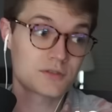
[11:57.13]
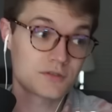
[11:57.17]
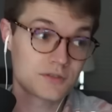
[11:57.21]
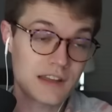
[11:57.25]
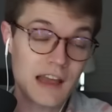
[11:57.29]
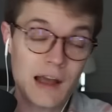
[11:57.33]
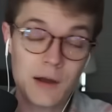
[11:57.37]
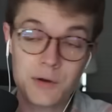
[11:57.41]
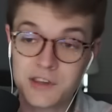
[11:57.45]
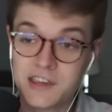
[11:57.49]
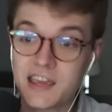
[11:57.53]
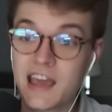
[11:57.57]

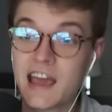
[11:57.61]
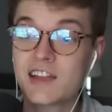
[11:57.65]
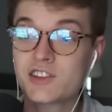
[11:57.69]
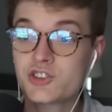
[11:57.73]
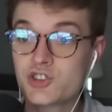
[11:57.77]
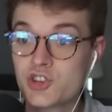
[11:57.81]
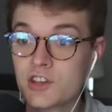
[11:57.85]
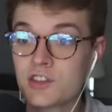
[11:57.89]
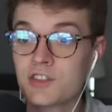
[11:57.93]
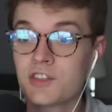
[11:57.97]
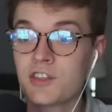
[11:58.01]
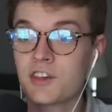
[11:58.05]
Now,
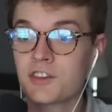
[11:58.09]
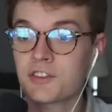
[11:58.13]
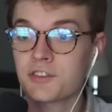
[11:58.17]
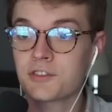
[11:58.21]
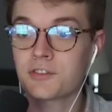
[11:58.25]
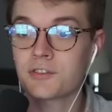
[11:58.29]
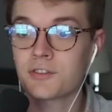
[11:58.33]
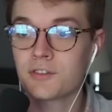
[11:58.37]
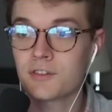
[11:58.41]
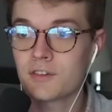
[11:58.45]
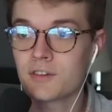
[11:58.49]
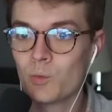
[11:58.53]
catching
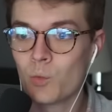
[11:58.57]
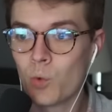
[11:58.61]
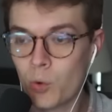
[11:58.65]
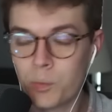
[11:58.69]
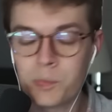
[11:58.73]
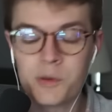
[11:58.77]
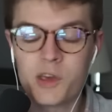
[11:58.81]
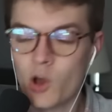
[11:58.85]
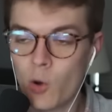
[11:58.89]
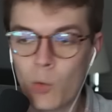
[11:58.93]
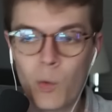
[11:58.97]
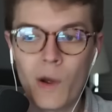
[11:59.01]
this will
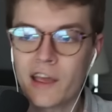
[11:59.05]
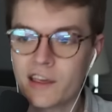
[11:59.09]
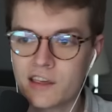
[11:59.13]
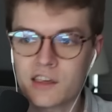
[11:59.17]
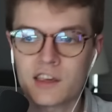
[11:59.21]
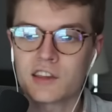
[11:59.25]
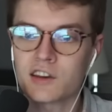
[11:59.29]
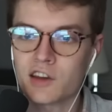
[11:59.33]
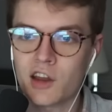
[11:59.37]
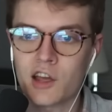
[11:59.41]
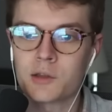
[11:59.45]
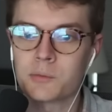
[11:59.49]
be a
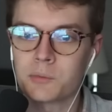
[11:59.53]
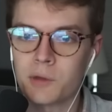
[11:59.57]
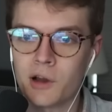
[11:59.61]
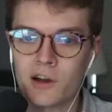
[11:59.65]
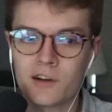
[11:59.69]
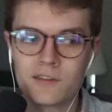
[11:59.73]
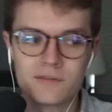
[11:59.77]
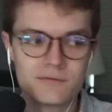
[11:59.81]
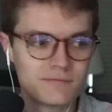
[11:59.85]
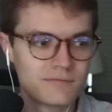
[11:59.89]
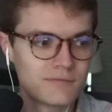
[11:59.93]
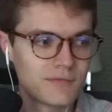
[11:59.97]
waking nightmare,
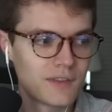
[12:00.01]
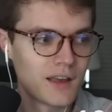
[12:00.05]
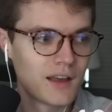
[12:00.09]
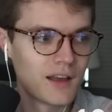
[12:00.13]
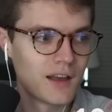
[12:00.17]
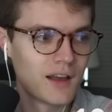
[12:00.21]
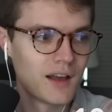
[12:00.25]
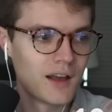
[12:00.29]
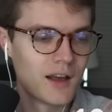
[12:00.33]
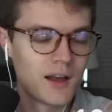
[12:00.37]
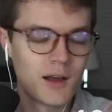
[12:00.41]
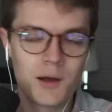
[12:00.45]

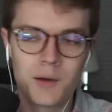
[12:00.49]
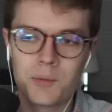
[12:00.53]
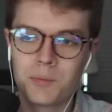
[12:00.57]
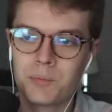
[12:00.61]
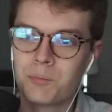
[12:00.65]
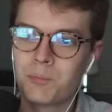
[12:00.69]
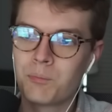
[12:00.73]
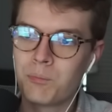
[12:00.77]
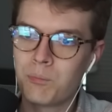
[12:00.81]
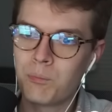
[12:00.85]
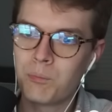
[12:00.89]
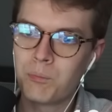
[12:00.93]

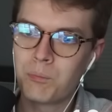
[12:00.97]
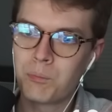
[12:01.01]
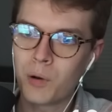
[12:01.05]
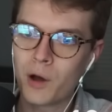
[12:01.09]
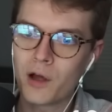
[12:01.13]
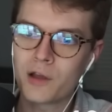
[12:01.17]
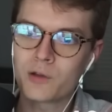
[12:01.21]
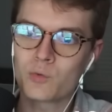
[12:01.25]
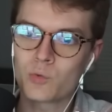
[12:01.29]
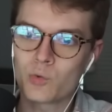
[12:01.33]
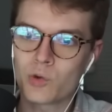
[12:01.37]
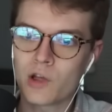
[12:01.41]

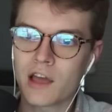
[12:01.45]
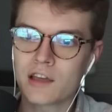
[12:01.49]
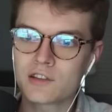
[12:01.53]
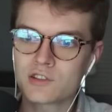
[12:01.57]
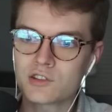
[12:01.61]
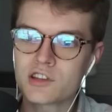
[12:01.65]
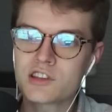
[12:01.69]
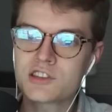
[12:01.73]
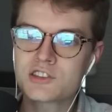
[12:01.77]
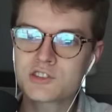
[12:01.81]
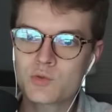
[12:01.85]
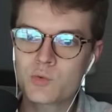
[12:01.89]
but at
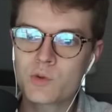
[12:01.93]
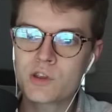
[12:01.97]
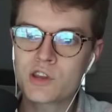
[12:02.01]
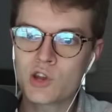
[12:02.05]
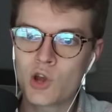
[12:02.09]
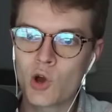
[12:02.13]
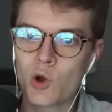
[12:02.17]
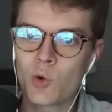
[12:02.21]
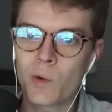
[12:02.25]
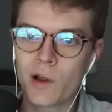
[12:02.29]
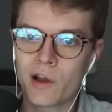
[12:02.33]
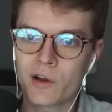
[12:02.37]
least we
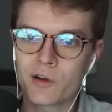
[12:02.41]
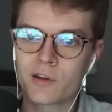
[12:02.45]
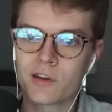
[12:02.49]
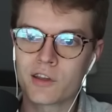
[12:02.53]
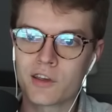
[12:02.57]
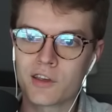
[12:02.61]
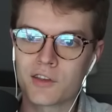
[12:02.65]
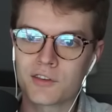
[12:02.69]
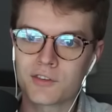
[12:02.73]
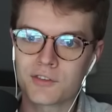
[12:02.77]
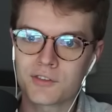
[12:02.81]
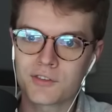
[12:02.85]
know where it
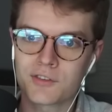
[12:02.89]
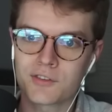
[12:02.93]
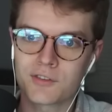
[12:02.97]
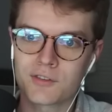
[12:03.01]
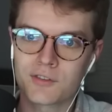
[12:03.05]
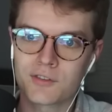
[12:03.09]
is.